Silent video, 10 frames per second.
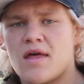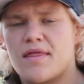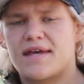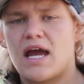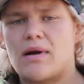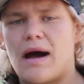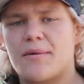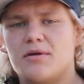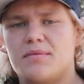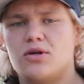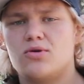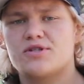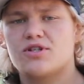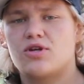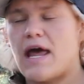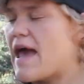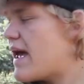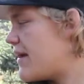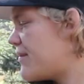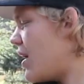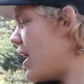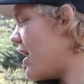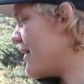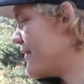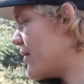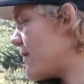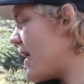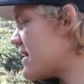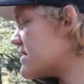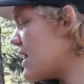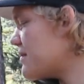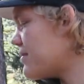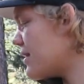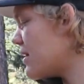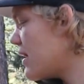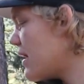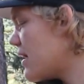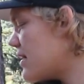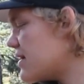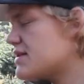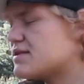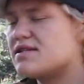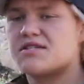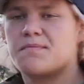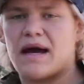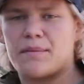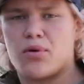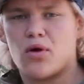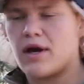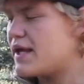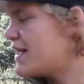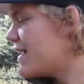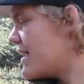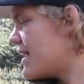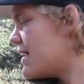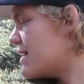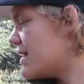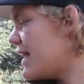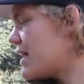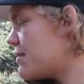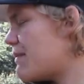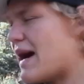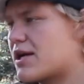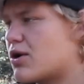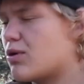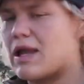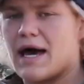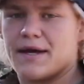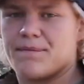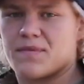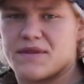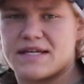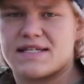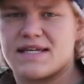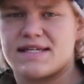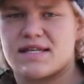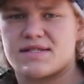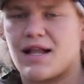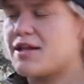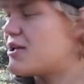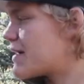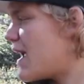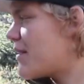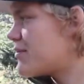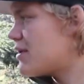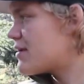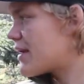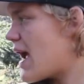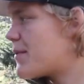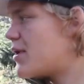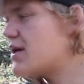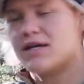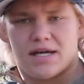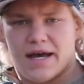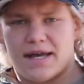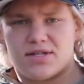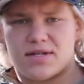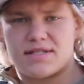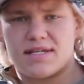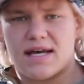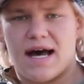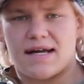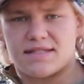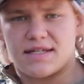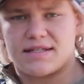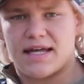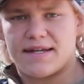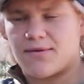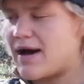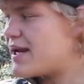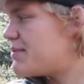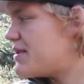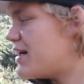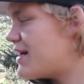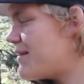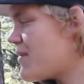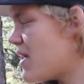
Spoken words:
The camera I'm going to be using today for my example is the SpyPoint Link Micro Light. This is a cellular camera. As you can see, it has an antenna right up here.